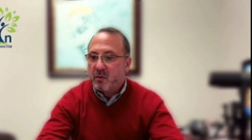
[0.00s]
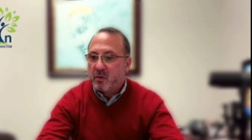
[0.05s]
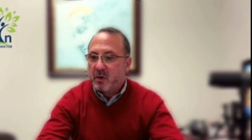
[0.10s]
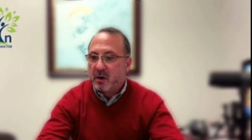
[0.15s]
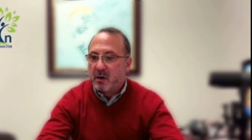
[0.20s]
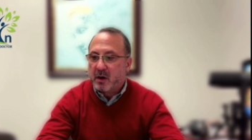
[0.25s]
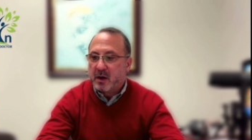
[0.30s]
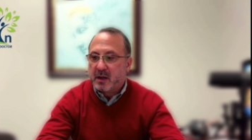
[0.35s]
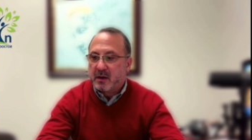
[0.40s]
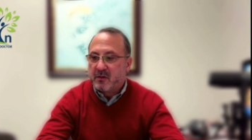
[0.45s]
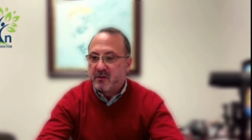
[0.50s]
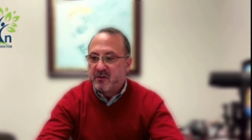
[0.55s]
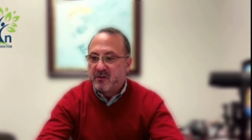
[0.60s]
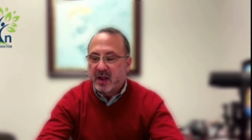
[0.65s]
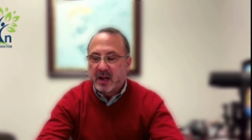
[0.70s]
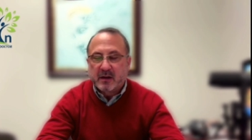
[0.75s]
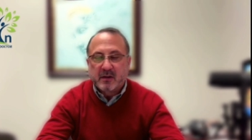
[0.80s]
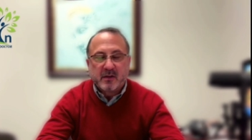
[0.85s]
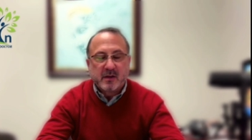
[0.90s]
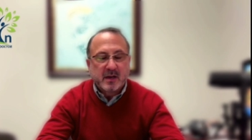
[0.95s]
were
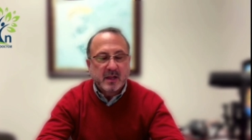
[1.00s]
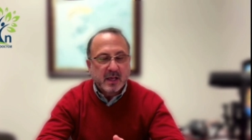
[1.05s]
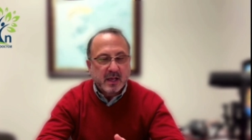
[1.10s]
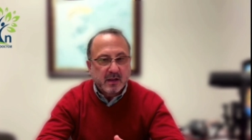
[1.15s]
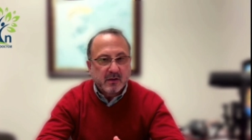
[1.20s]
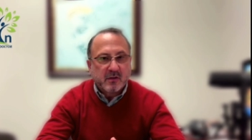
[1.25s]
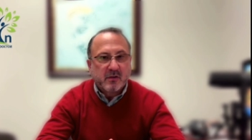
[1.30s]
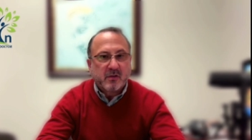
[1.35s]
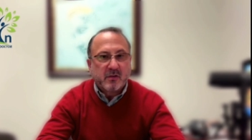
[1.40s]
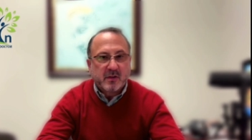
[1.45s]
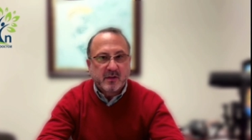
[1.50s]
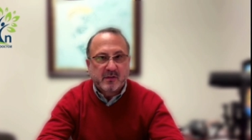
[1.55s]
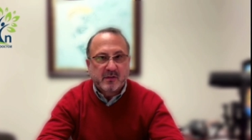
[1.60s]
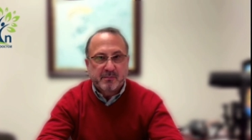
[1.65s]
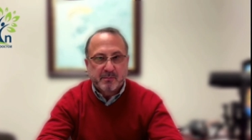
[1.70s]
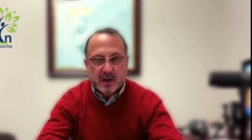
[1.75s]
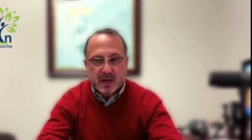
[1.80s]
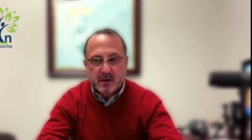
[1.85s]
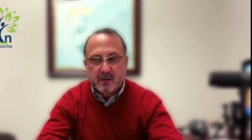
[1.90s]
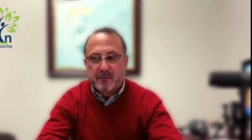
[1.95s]
injected into the
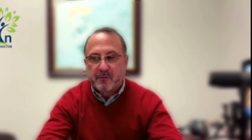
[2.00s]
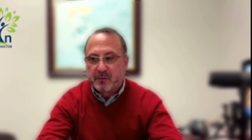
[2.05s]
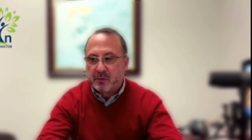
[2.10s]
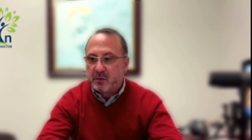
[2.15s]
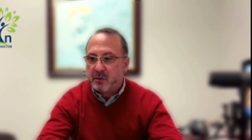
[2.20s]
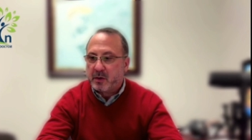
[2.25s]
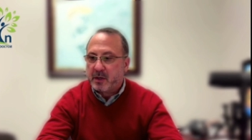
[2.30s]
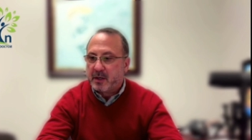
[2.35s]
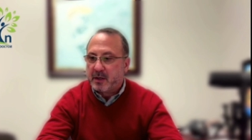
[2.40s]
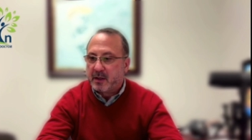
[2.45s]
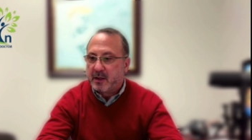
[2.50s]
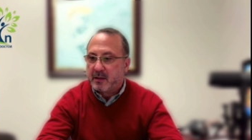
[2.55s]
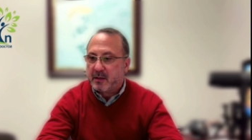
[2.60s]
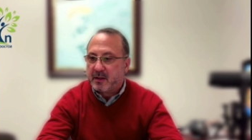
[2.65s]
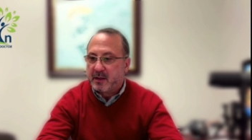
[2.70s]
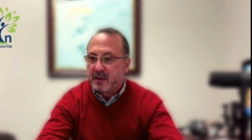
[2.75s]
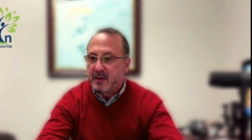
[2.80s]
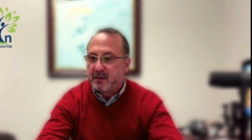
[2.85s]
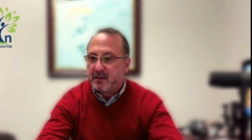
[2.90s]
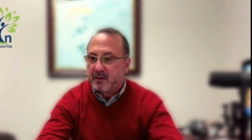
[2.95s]
spinal fluid
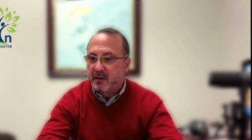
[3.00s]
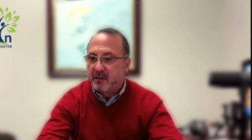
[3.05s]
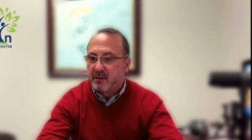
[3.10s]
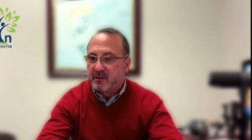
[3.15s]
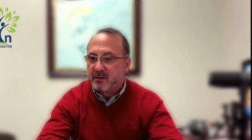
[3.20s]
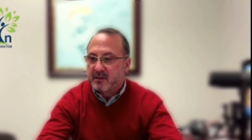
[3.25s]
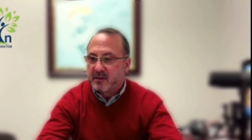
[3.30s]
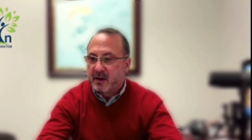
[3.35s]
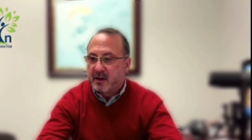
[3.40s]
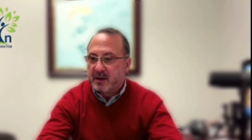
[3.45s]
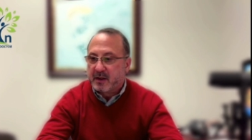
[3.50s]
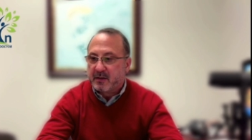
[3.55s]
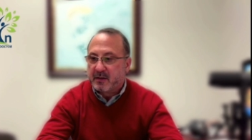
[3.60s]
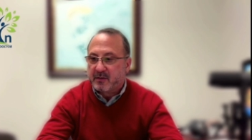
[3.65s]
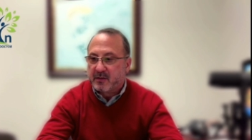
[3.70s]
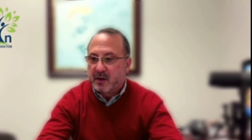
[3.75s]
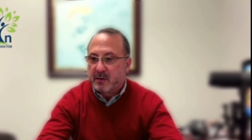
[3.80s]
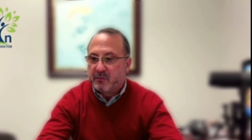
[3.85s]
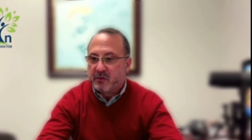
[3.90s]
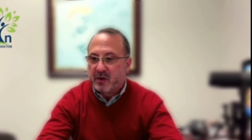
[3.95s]
in the study
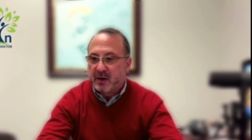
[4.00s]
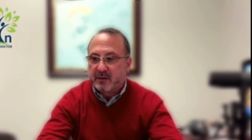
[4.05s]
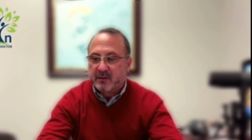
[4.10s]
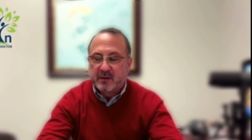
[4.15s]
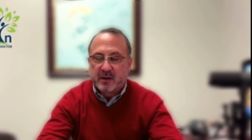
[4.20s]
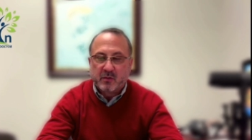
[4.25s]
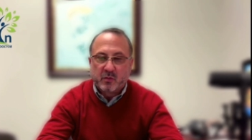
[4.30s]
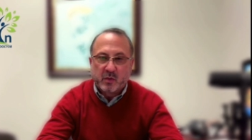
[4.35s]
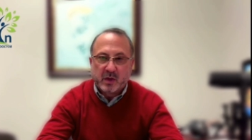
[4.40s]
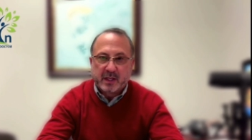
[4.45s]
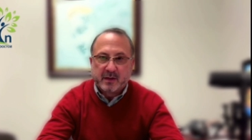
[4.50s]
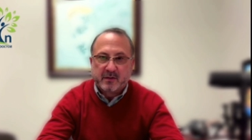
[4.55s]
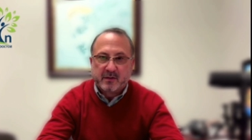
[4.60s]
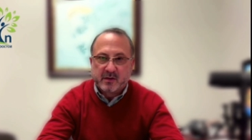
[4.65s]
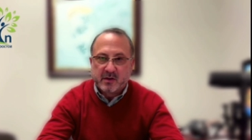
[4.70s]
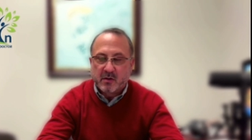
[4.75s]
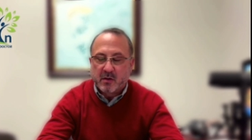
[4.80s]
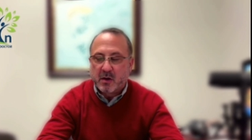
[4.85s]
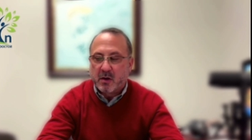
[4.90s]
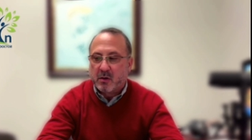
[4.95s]
subjects at week
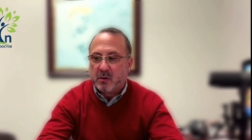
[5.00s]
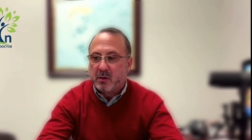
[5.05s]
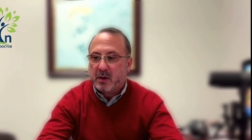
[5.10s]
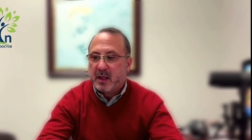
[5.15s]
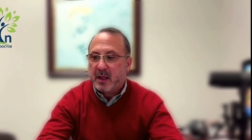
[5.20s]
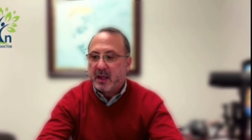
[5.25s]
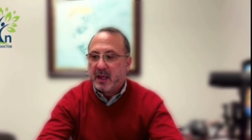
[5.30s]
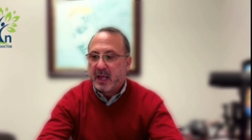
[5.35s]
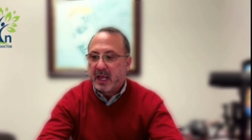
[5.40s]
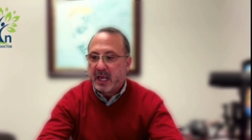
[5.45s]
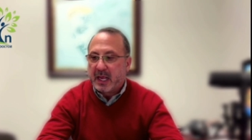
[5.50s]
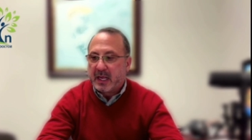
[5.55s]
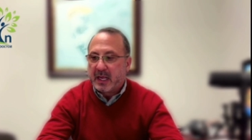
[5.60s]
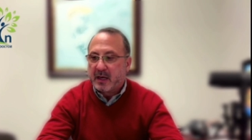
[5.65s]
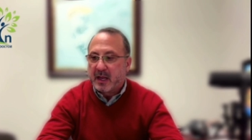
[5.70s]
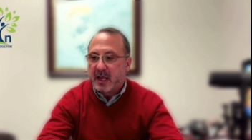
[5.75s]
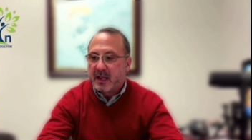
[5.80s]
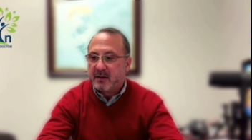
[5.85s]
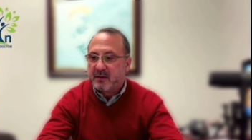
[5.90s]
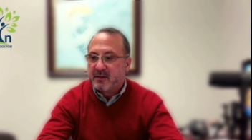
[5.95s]
0,
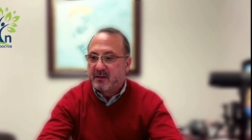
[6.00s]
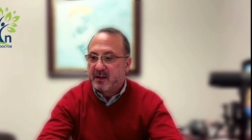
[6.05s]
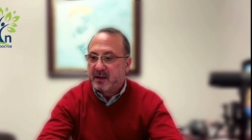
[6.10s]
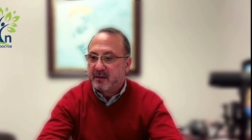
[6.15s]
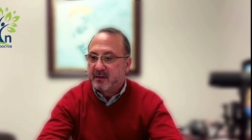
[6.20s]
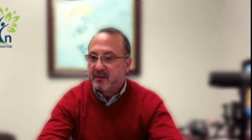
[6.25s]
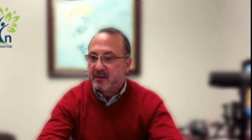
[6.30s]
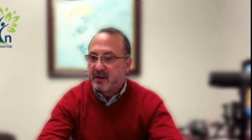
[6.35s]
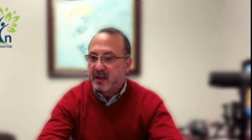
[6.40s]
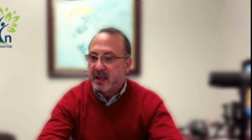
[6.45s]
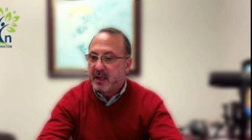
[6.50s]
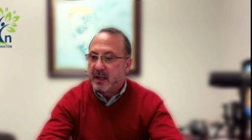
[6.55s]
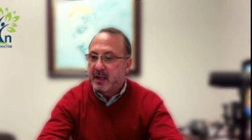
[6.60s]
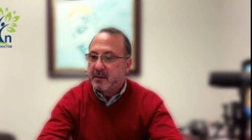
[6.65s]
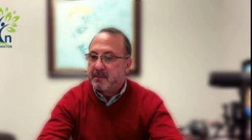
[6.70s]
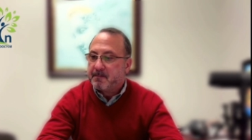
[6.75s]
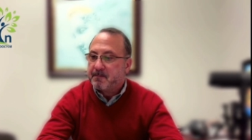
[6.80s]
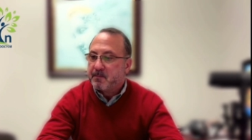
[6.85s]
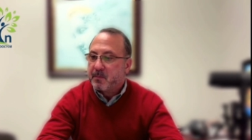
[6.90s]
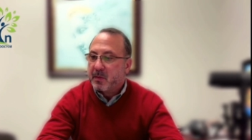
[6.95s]
8, and
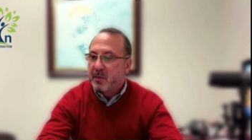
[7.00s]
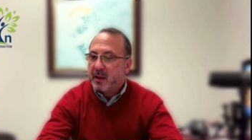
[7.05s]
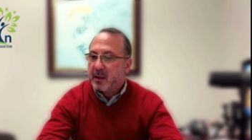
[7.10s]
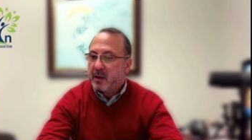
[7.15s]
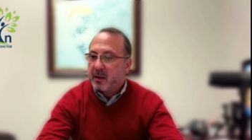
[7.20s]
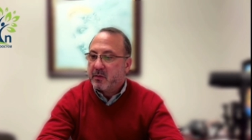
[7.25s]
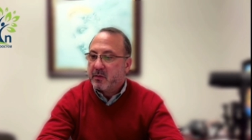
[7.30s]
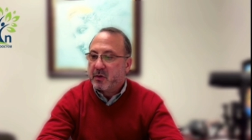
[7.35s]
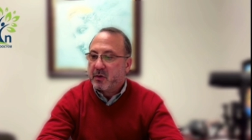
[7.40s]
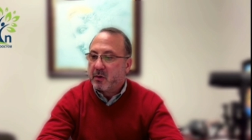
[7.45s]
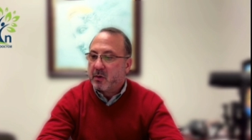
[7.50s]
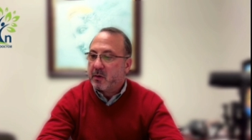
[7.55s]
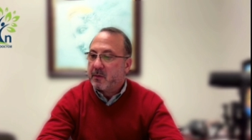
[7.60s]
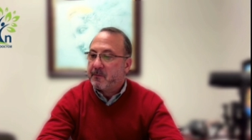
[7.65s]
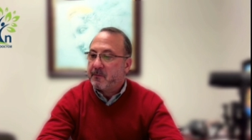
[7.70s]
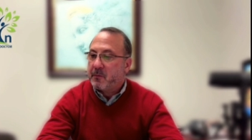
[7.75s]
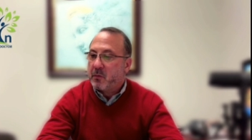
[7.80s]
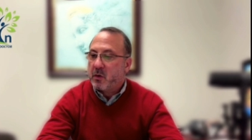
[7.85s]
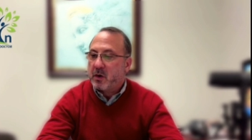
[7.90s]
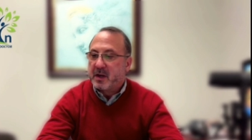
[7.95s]
16. There
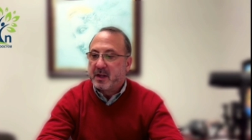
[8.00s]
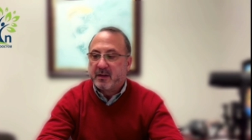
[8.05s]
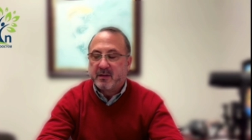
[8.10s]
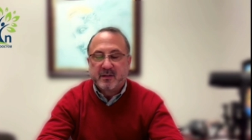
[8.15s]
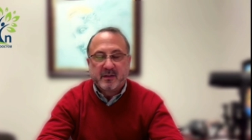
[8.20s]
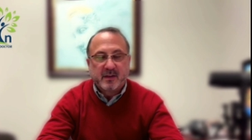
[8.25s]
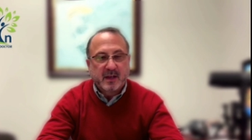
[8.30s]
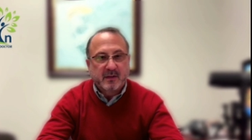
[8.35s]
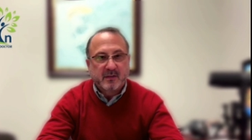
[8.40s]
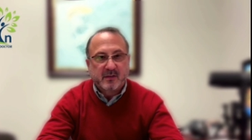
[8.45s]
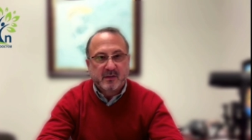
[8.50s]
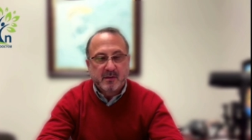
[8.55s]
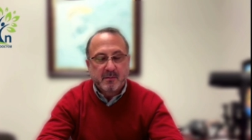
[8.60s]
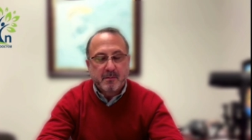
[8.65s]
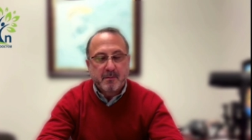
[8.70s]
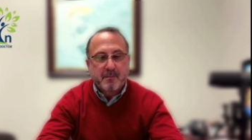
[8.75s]
were 46